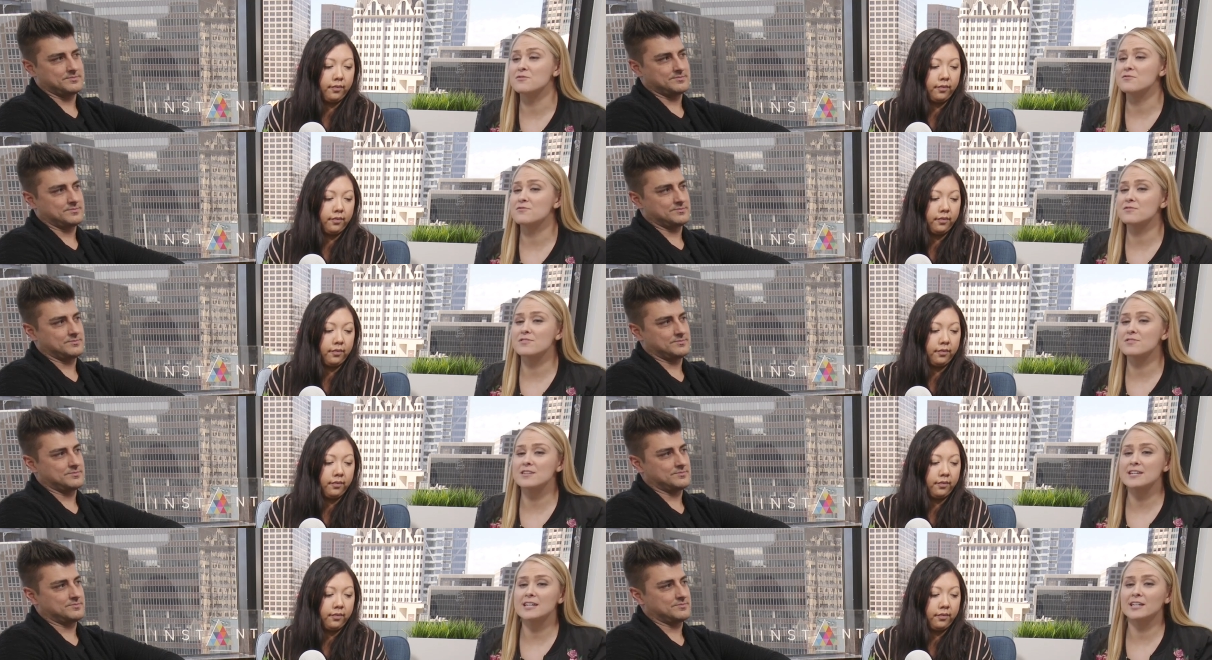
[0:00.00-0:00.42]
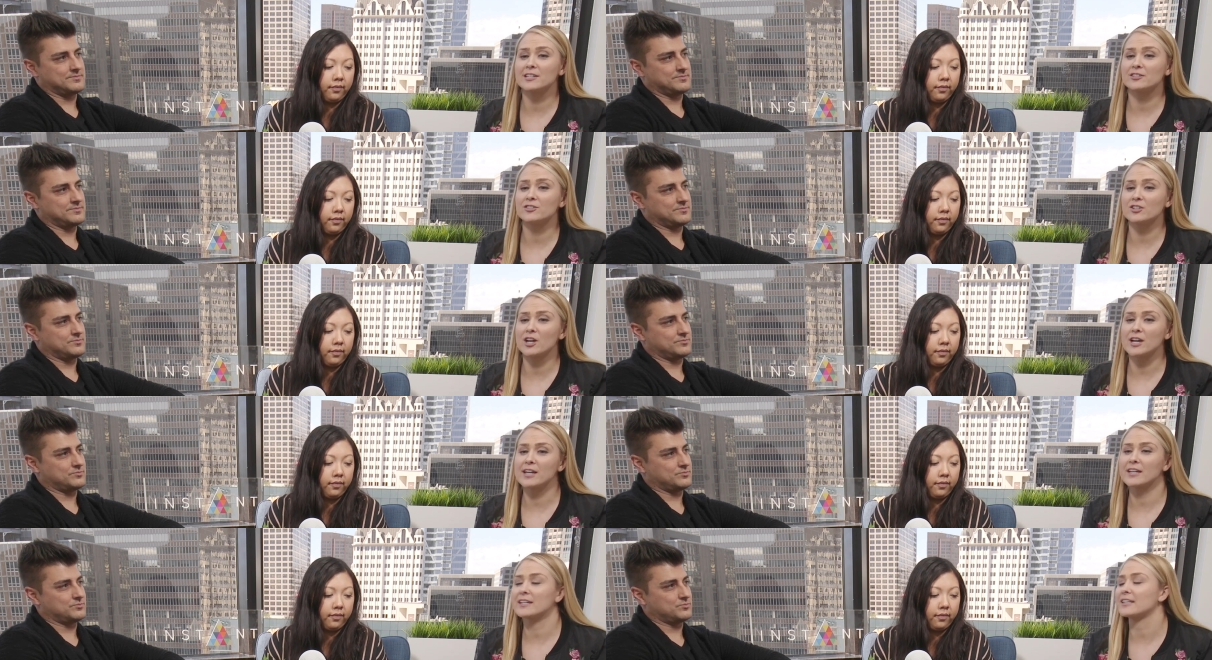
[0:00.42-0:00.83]
Speaker 1: you think
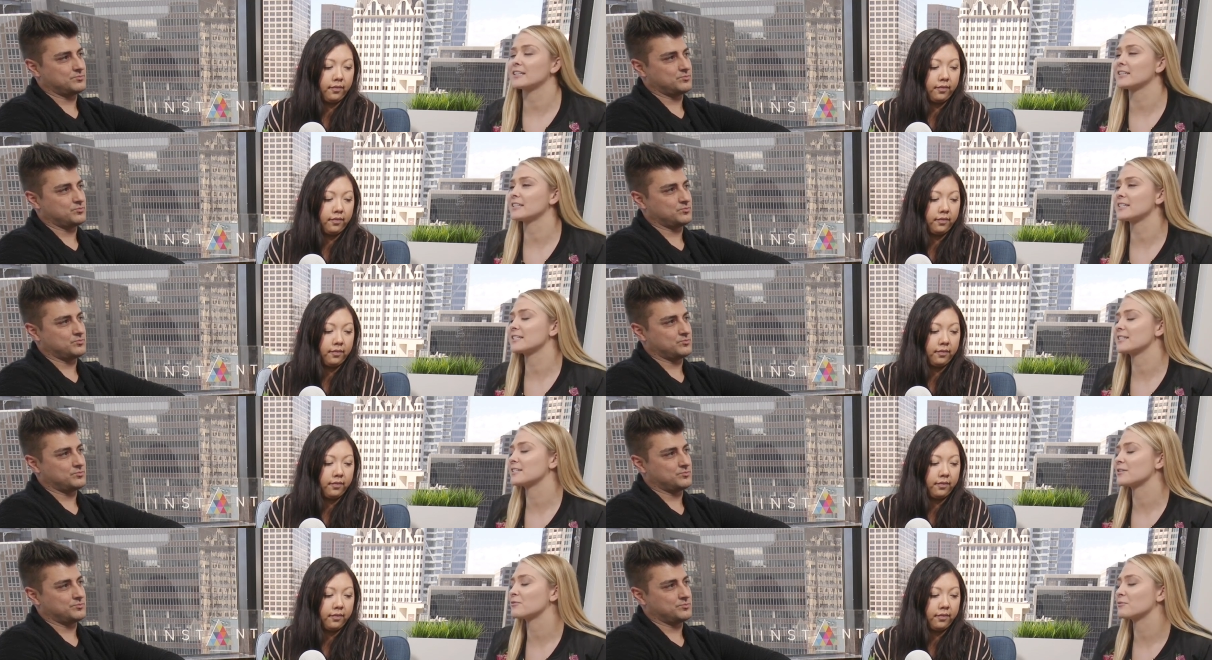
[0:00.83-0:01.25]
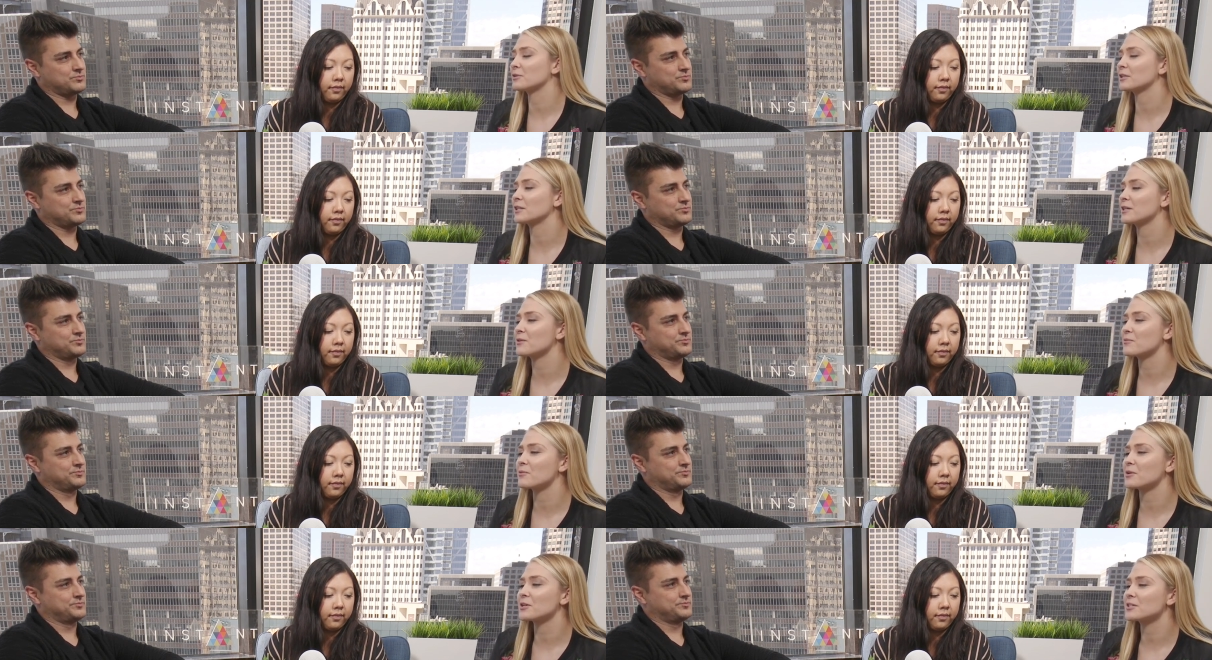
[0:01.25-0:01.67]
Jake and Alissa
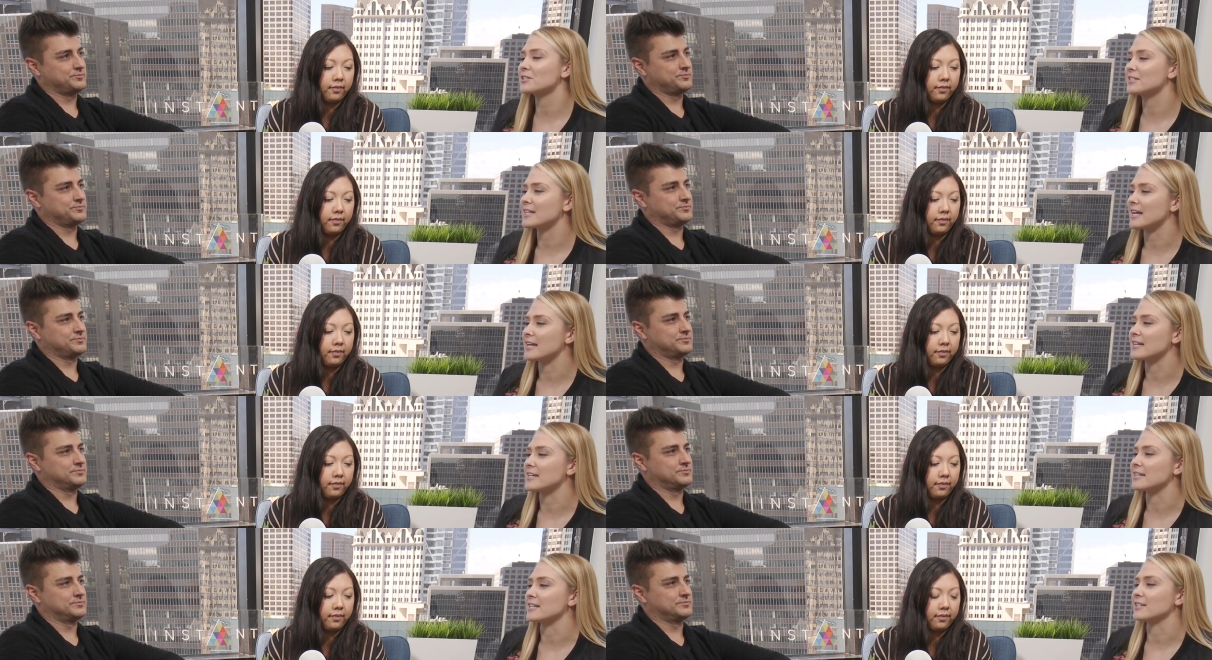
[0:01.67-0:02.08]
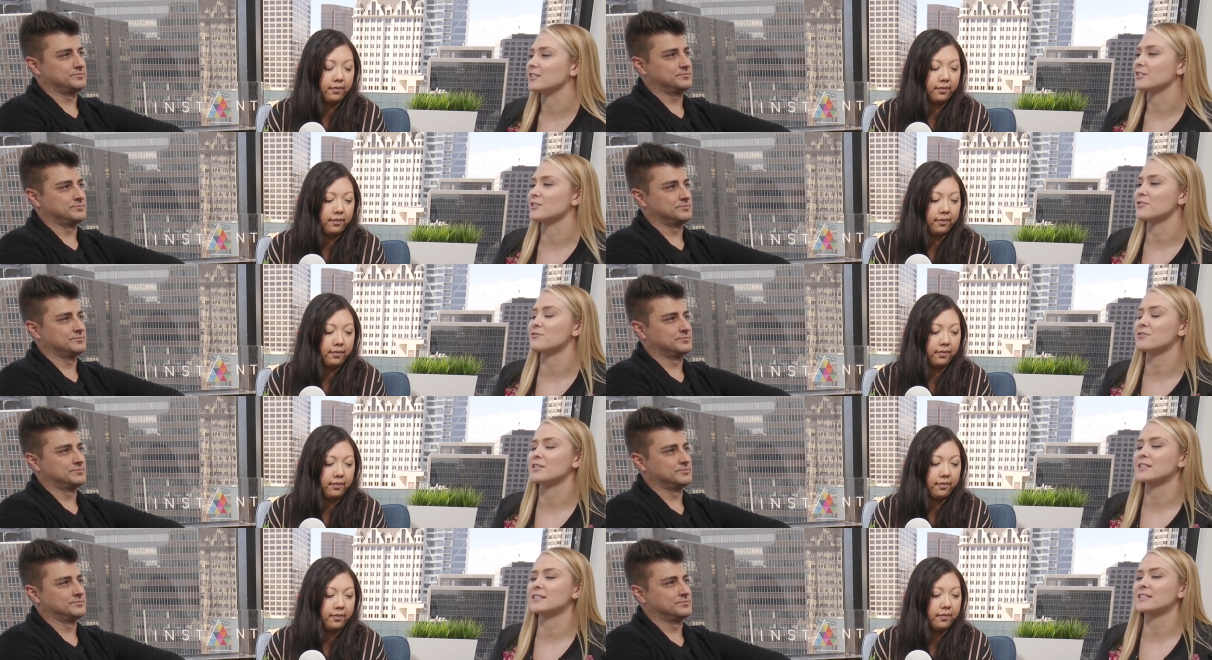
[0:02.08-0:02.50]
really were dating?
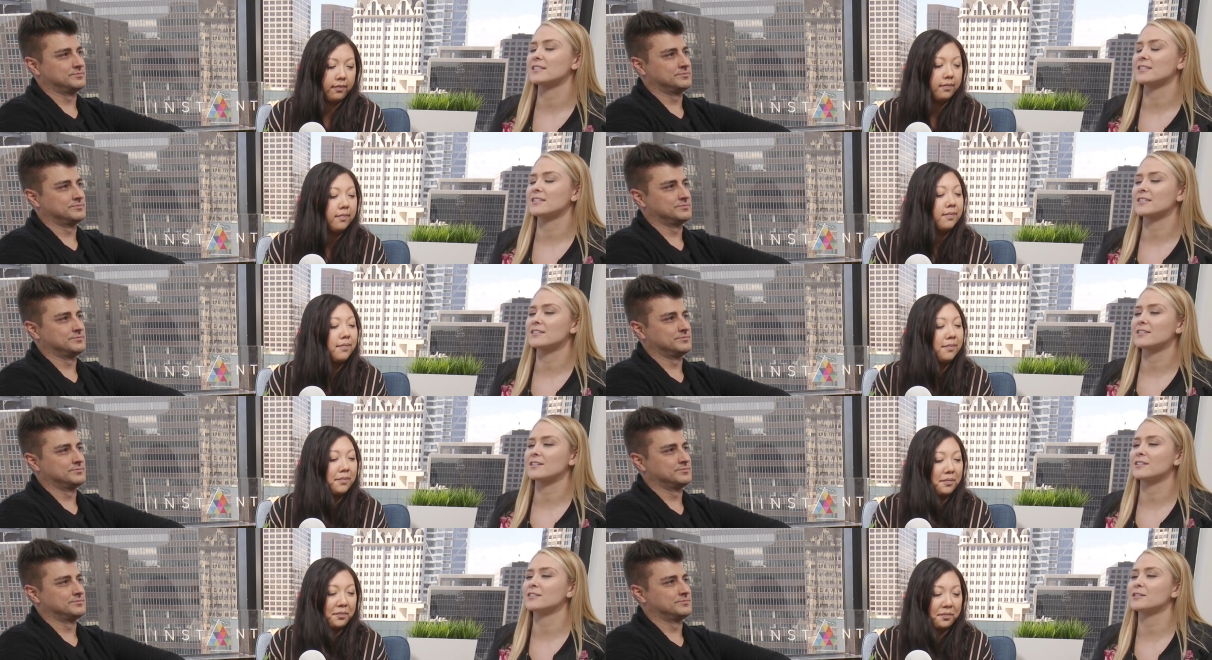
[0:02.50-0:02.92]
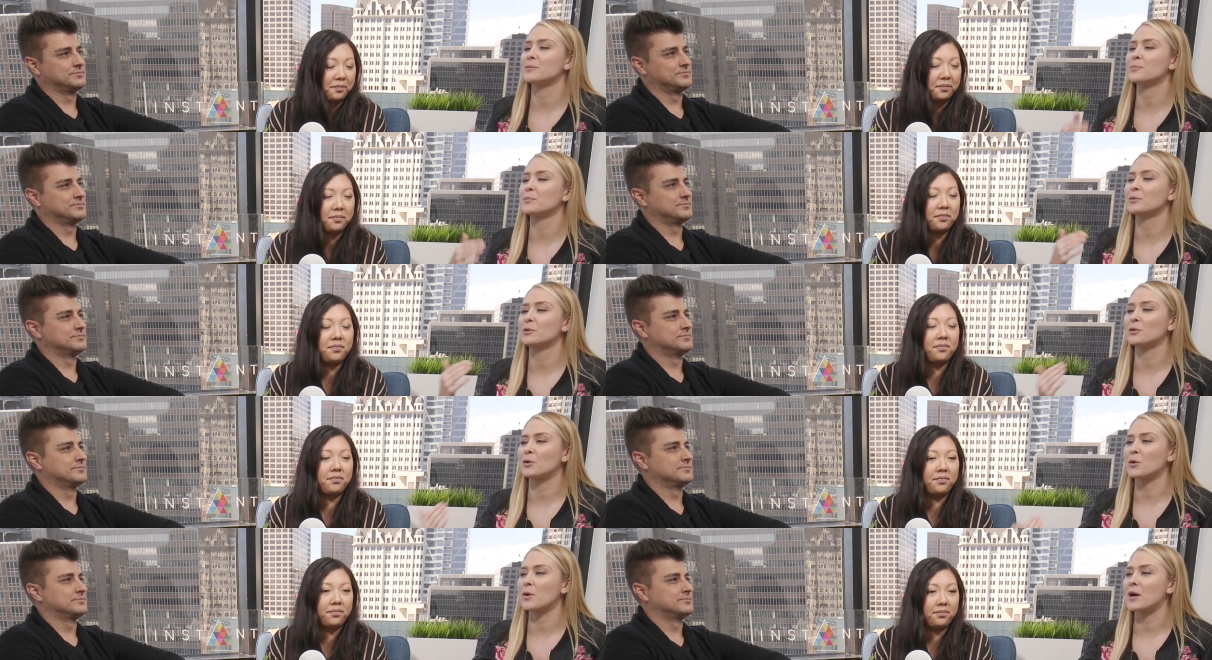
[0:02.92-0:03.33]
Do you think this is all a
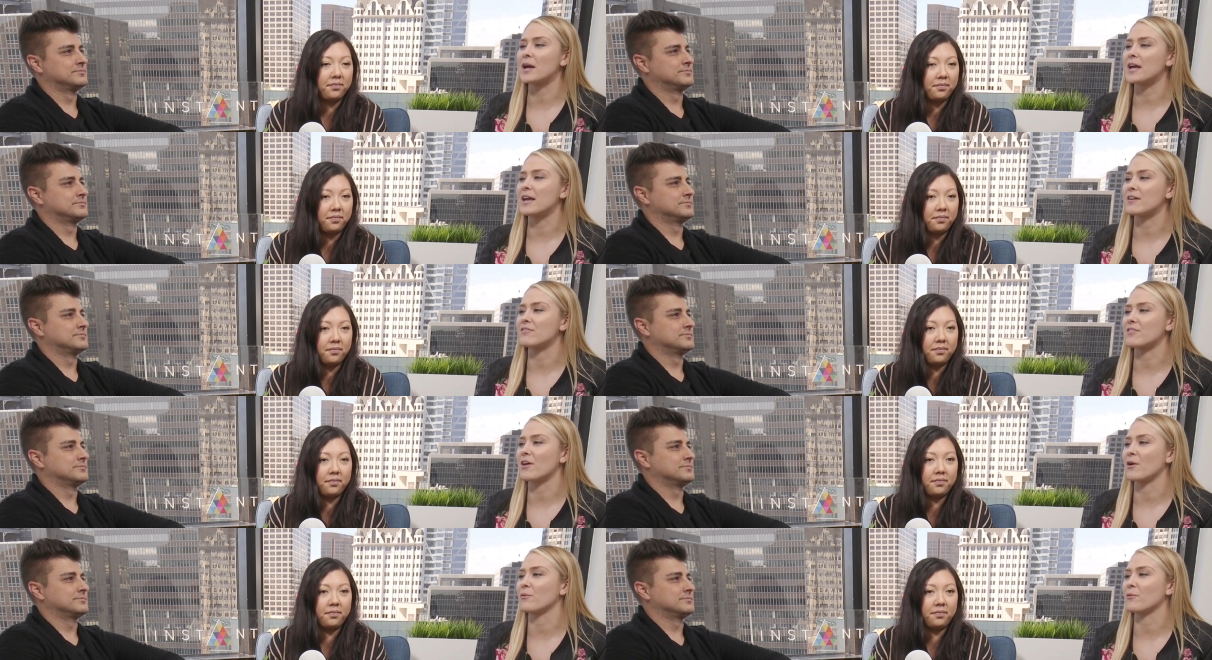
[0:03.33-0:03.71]
ploy and